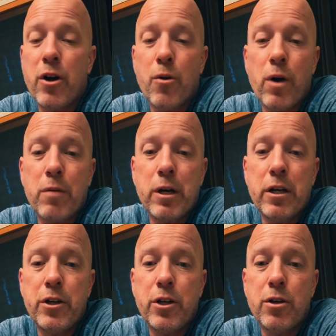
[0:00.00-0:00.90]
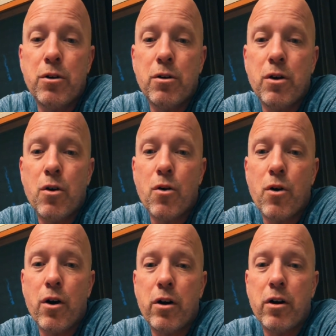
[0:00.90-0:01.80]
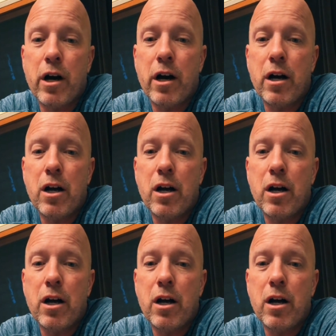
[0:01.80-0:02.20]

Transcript: I don't know what I'm going to do or